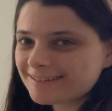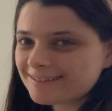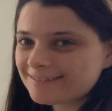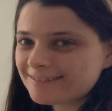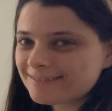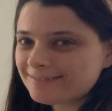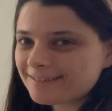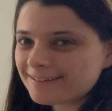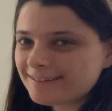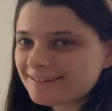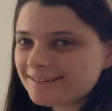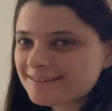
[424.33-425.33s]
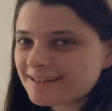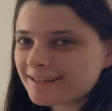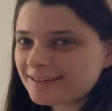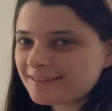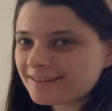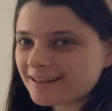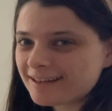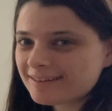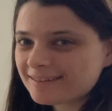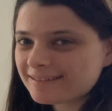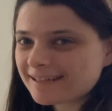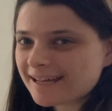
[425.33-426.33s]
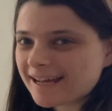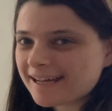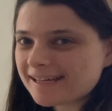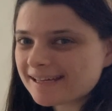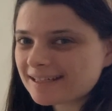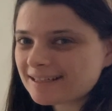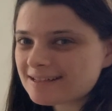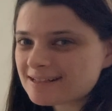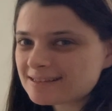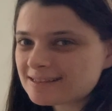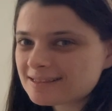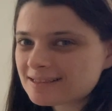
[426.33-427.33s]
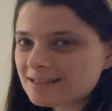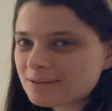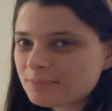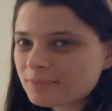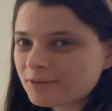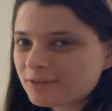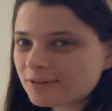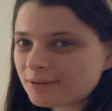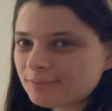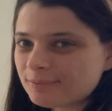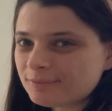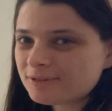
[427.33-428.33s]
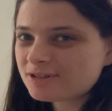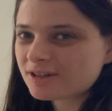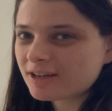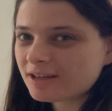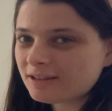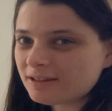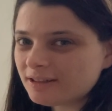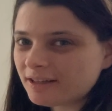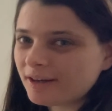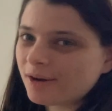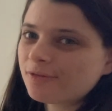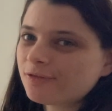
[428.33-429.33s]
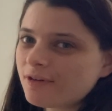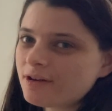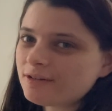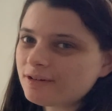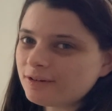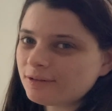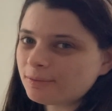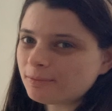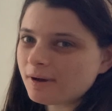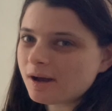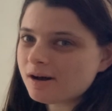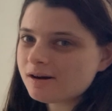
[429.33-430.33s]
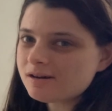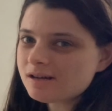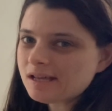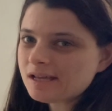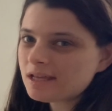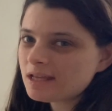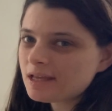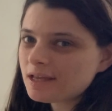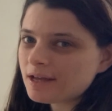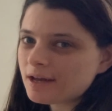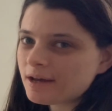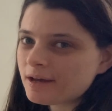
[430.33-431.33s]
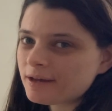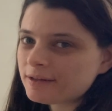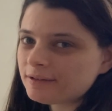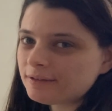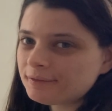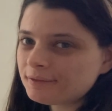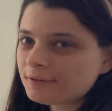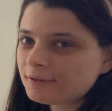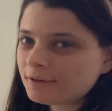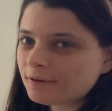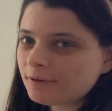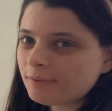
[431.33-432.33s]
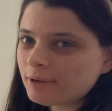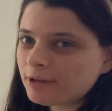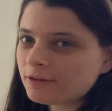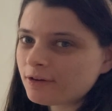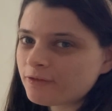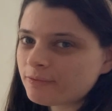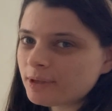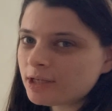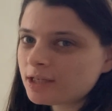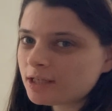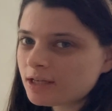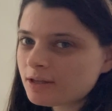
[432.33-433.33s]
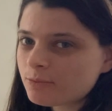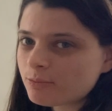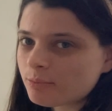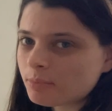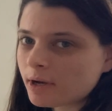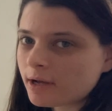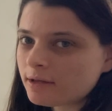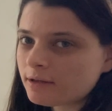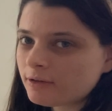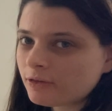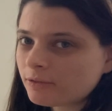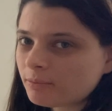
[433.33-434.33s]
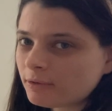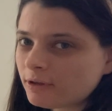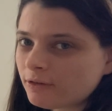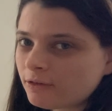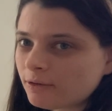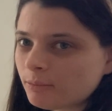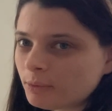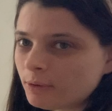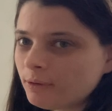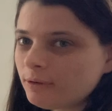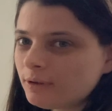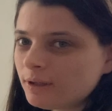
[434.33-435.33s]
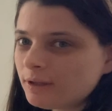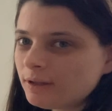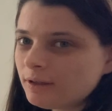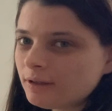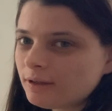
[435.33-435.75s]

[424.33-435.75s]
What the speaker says: So we're ready to taste test. I cooked up some chicken in the air fryer as well. I didn't show myself making it, but it's pretty simple.